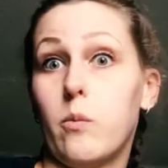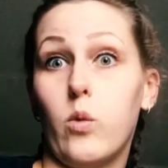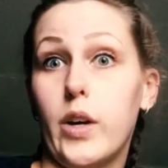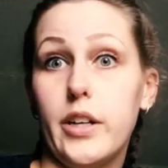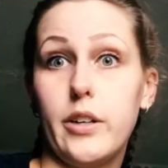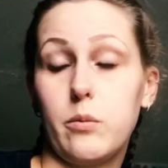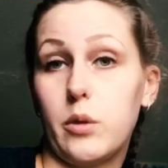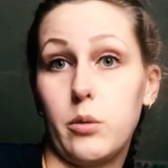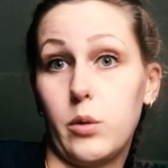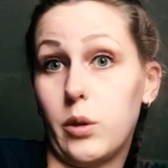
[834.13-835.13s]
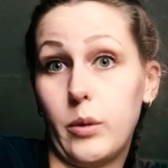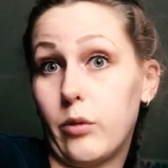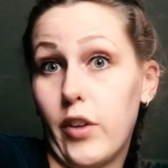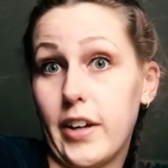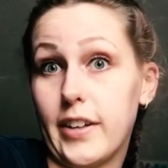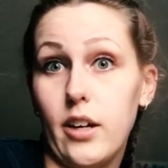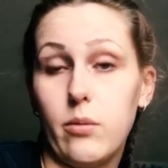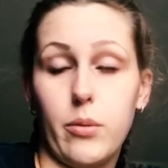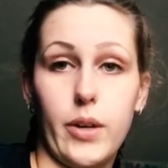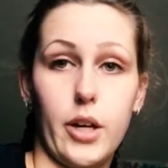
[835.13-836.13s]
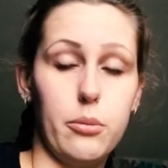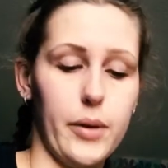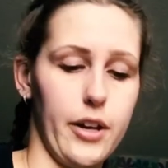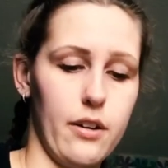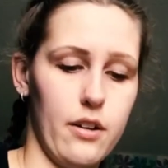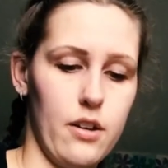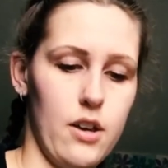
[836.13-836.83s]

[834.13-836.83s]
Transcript: We, we, we will find out when we open.